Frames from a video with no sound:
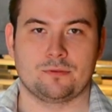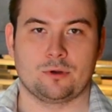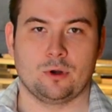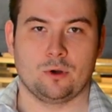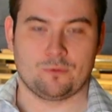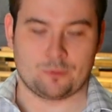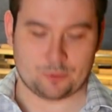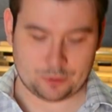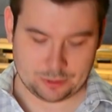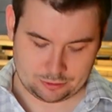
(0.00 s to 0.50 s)
go
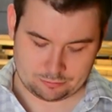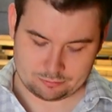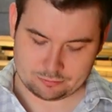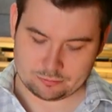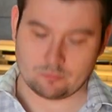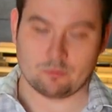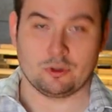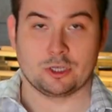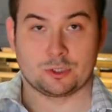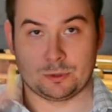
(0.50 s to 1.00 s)
for
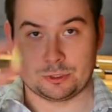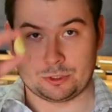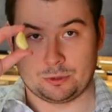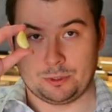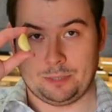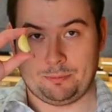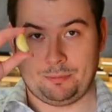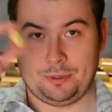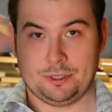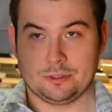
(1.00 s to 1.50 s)
it. This one's
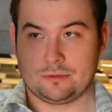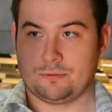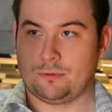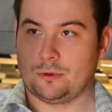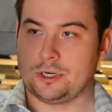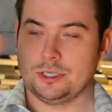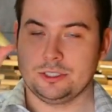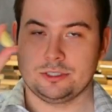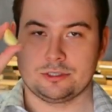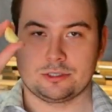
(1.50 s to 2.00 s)
already peeled
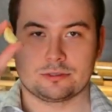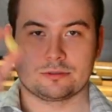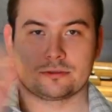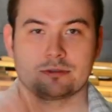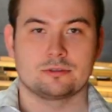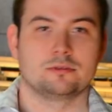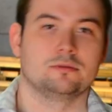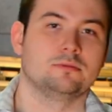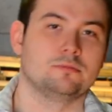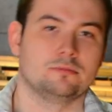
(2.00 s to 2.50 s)
for us.
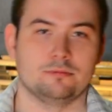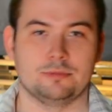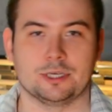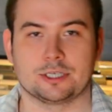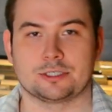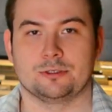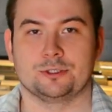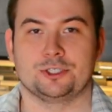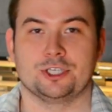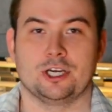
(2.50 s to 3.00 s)

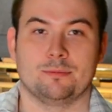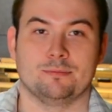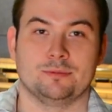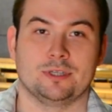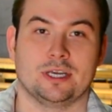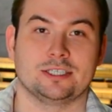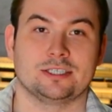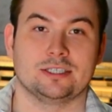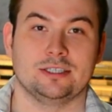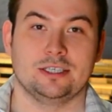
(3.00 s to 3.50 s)
Makes our job
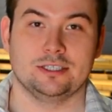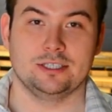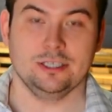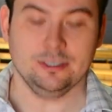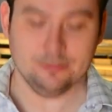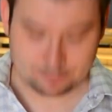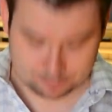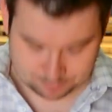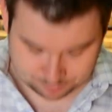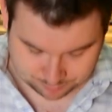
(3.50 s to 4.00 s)
nice and easy.
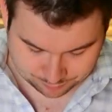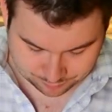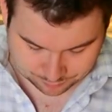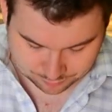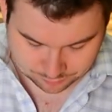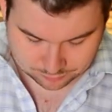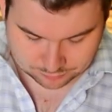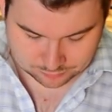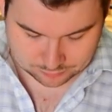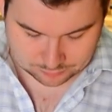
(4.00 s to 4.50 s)

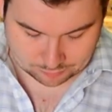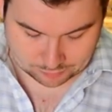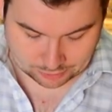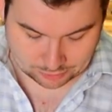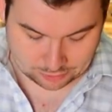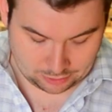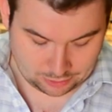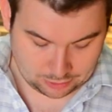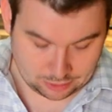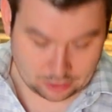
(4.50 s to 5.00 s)

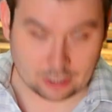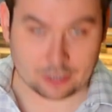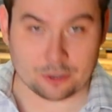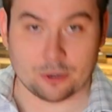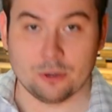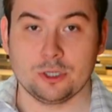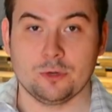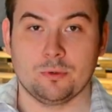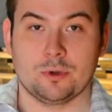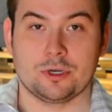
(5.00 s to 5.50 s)
And
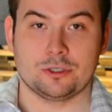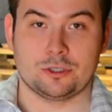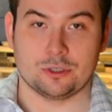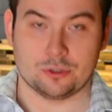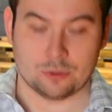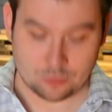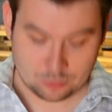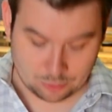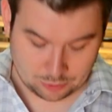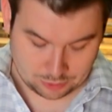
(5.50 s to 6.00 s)
all you want to
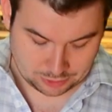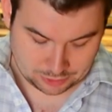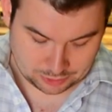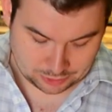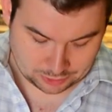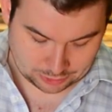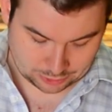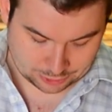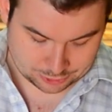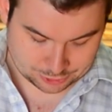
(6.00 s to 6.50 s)
do
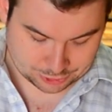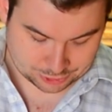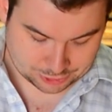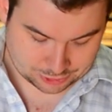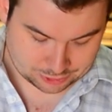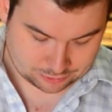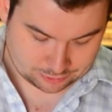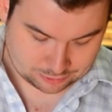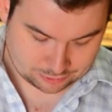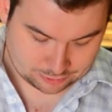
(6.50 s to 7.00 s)
is
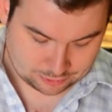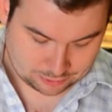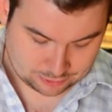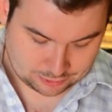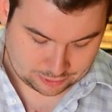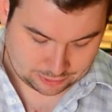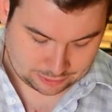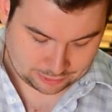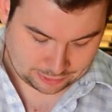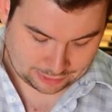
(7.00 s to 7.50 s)
just
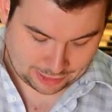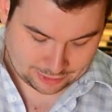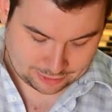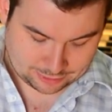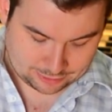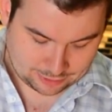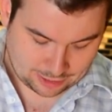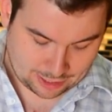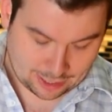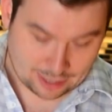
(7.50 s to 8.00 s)
cut
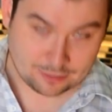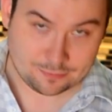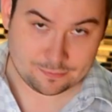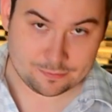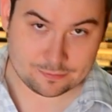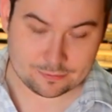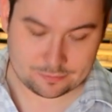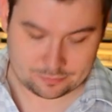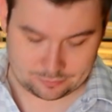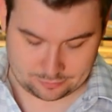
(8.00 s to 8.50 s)
it in half